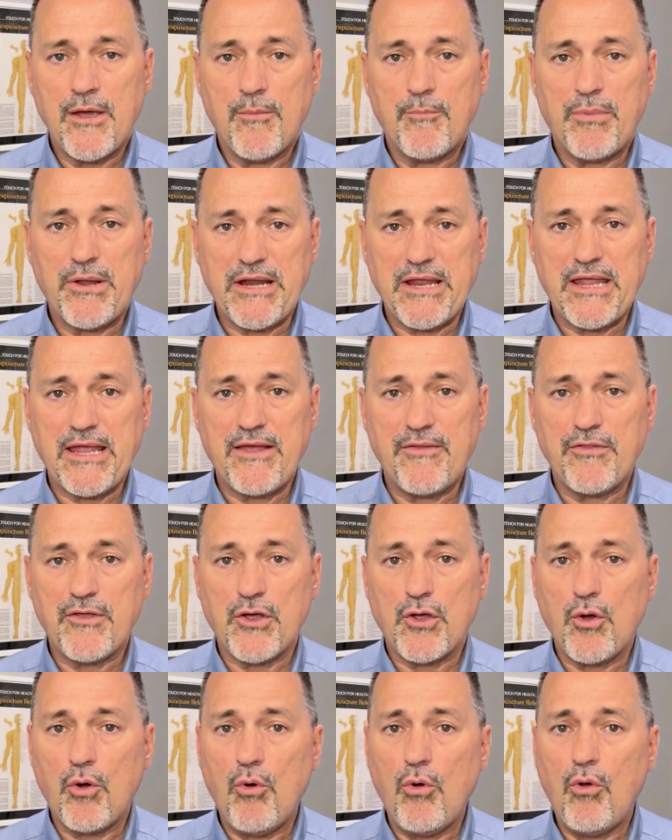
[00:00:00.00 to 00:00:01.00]
But again, the
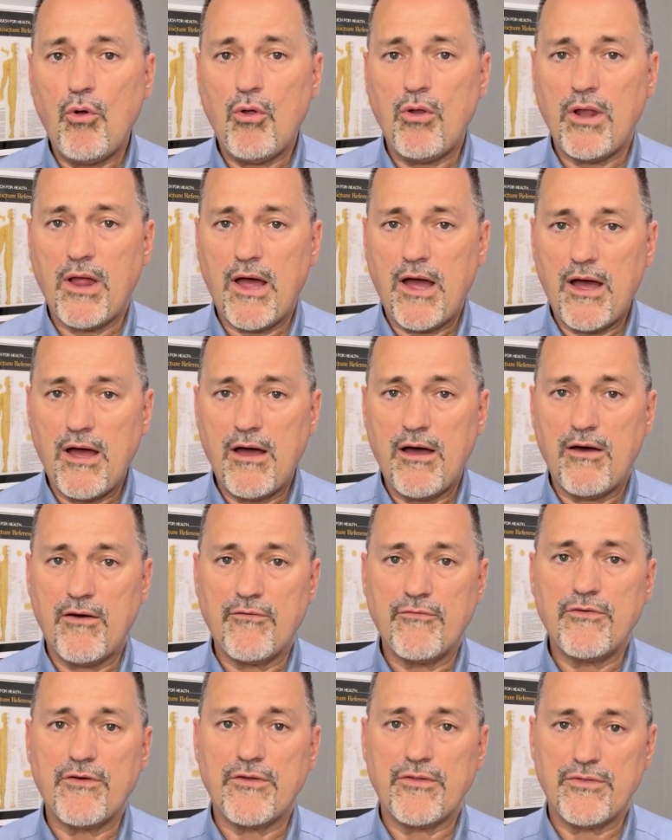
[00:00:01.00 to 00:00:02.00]
goal
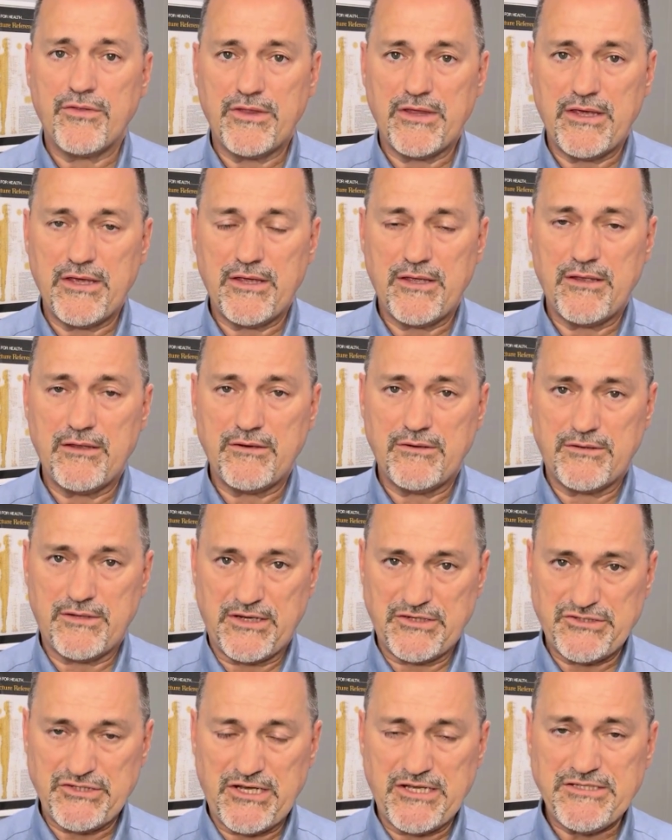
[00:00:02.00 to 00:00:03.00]
of the
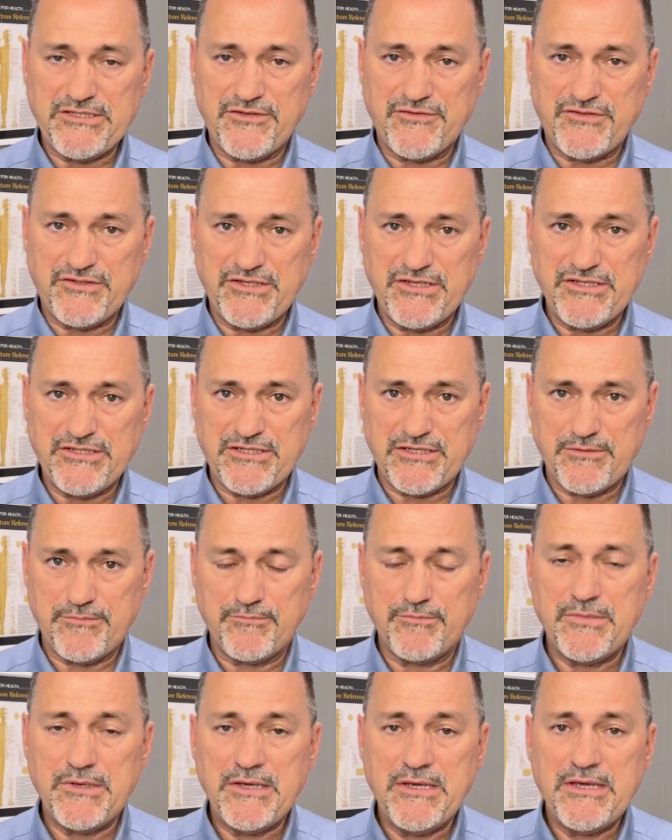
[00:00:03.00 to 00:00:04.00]
digestive
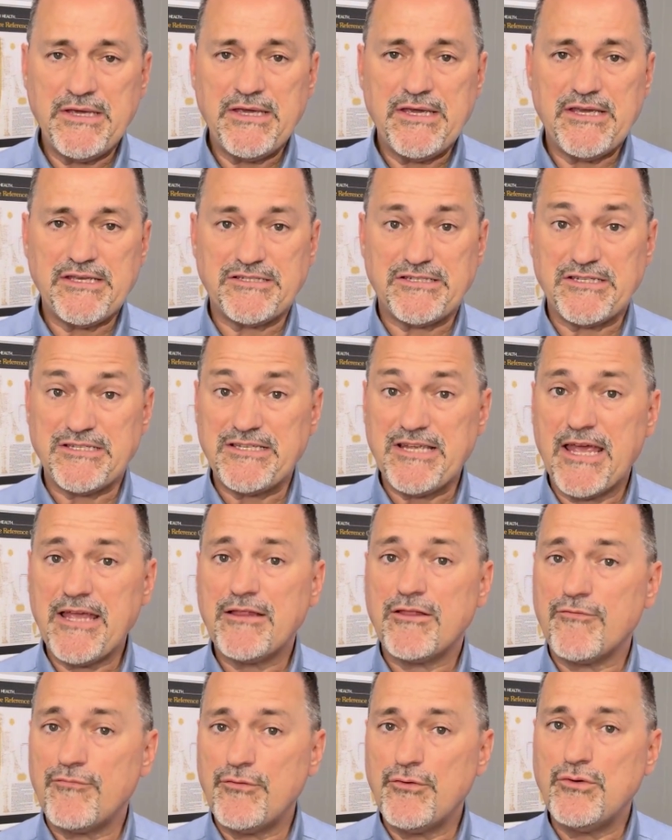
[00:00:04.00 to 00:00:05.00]
system is to
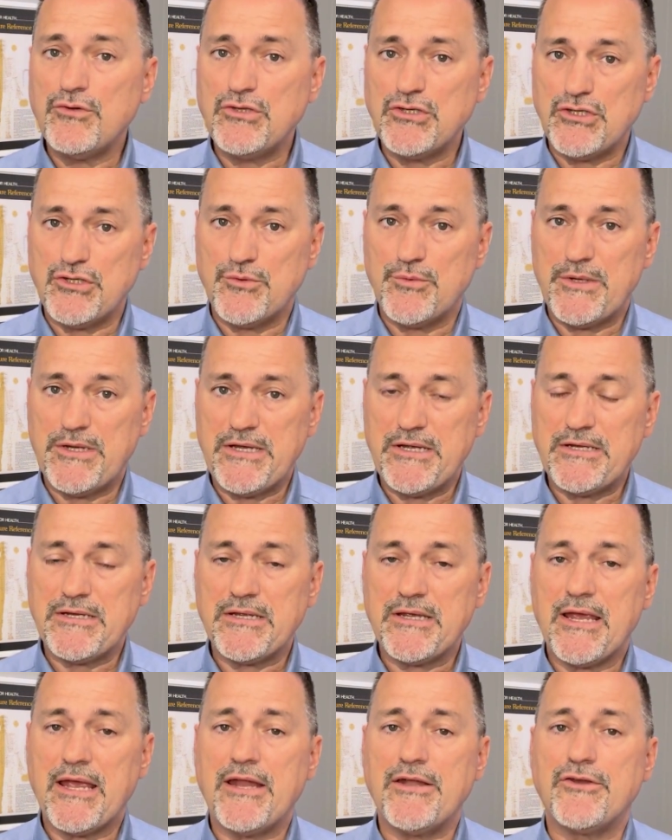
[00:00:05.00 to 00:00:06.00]
take the food that you
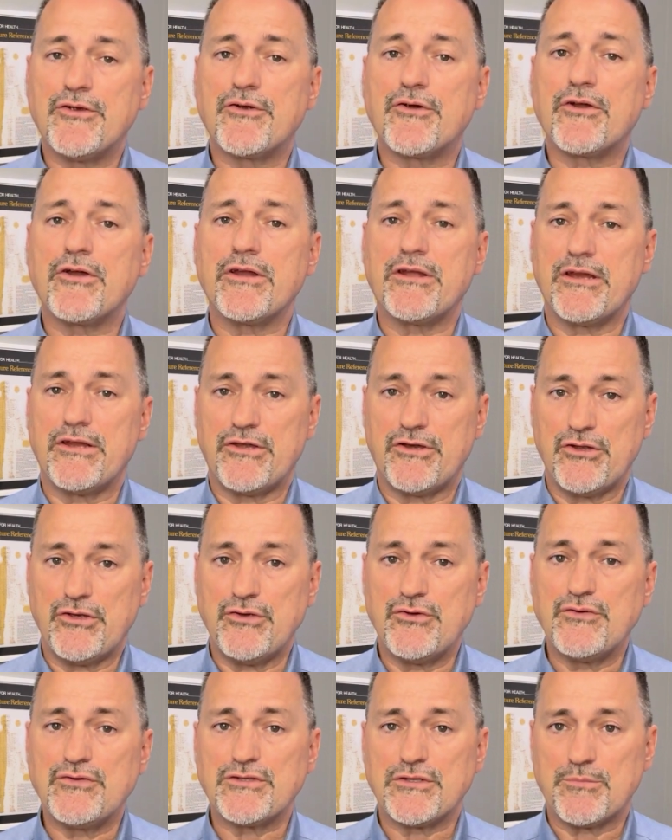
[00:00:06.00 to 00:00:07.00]
eat and turn it into
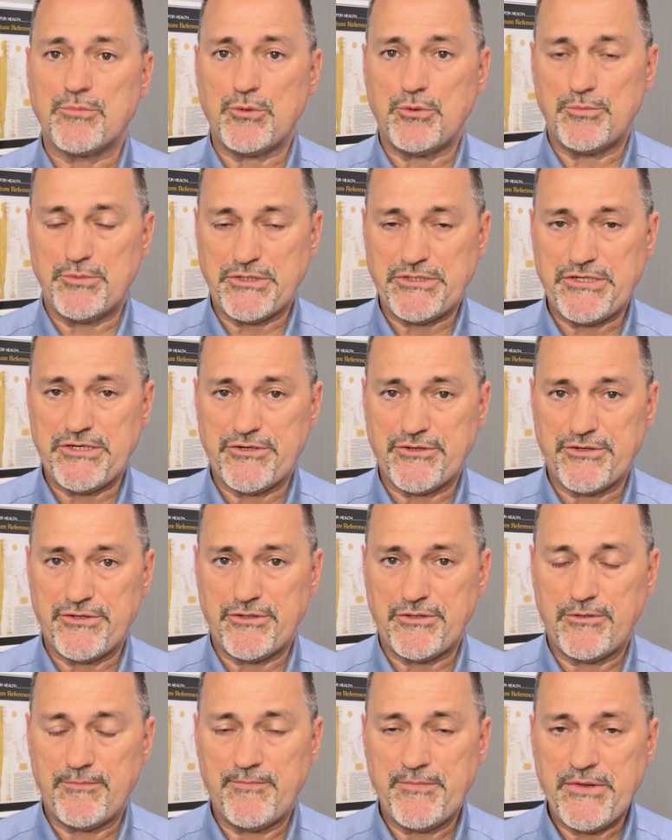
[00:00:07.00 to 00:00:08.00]
usable
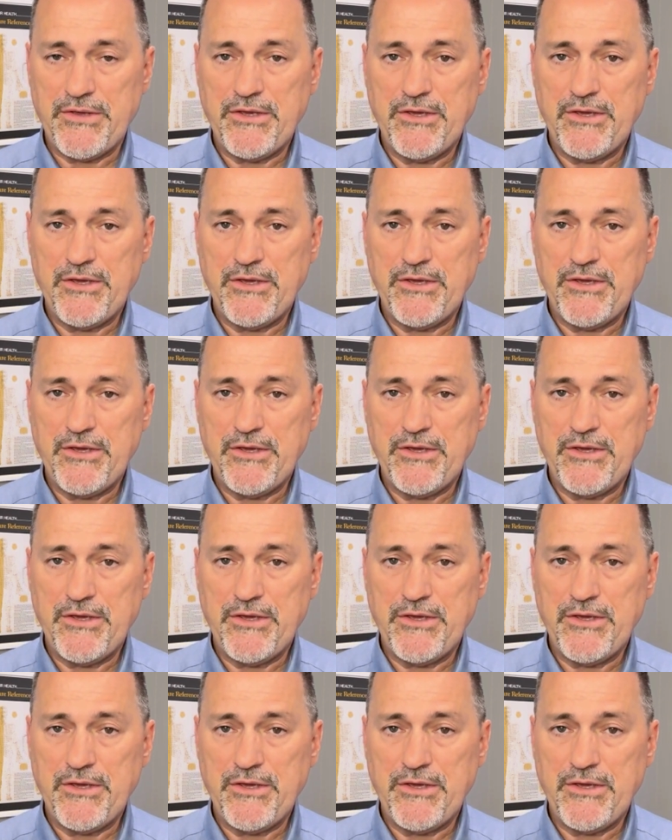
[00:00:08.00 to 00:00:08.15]
material.